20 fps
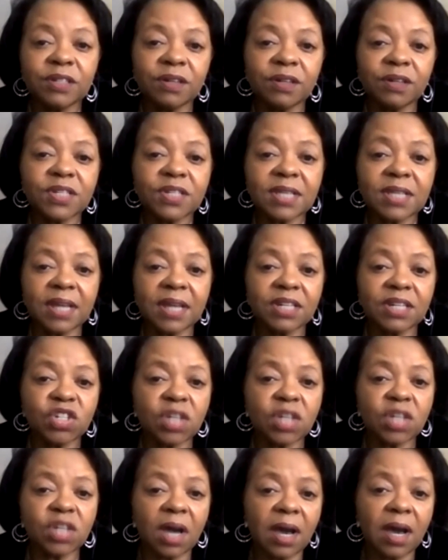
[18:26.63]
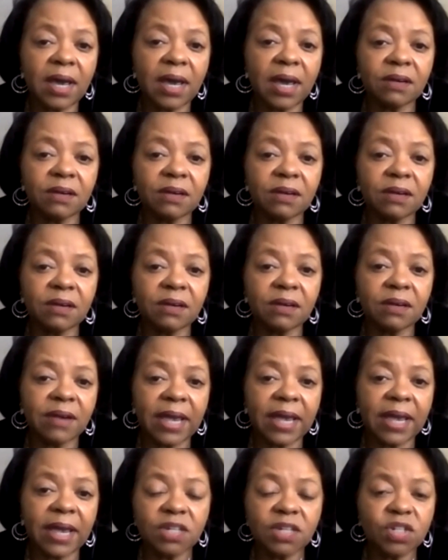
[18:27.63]
just kind of shy or
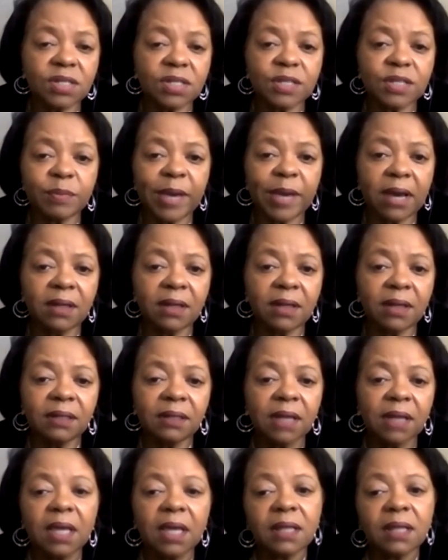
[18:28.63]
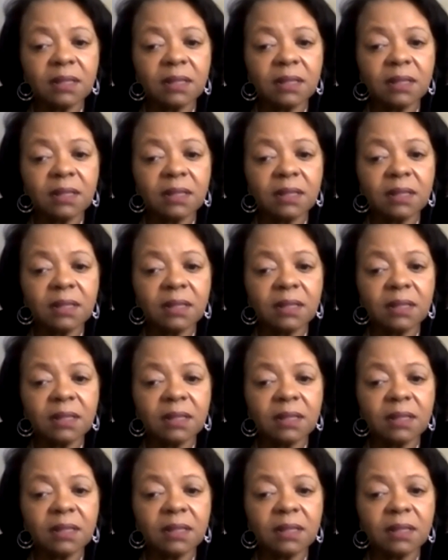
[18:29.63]
anxious about it,